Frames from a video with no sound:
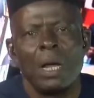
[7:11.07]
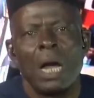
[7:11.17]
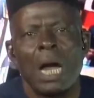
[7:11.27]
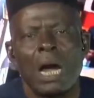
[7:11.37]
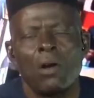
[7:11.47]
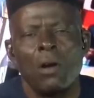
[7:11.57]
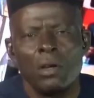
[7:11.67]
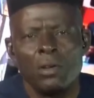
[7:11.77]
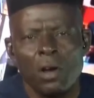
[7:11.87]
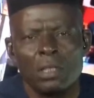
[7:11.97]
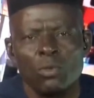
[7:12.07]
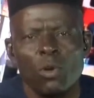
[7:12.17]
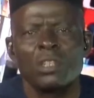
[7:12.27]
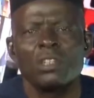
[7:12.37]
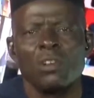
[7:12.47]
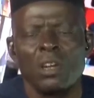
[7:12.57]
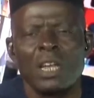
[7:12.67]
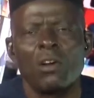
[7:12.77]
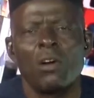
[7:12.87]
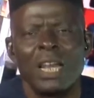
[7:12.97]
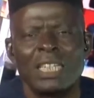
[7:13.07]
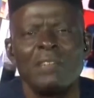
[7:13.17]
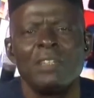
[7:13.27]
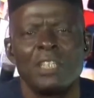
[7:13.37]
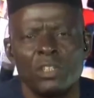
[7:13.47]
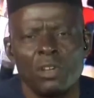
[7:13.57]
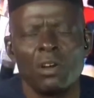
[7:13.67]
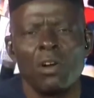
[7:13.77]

her conduct was not the collective decision